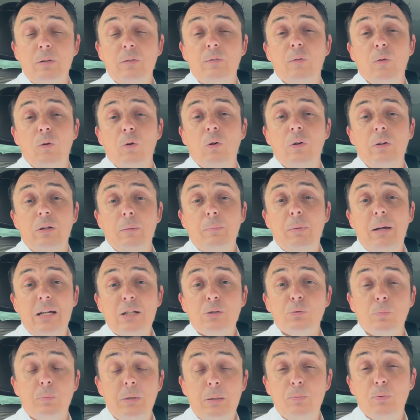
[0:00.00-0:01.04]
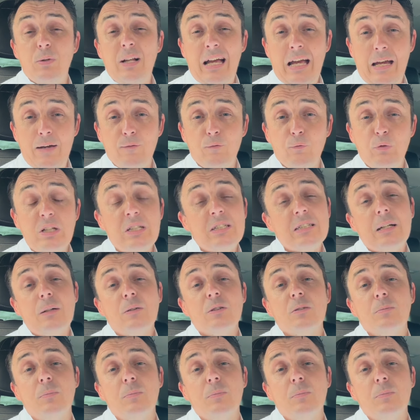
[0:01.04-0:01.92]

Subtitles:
before in the past where people have reached out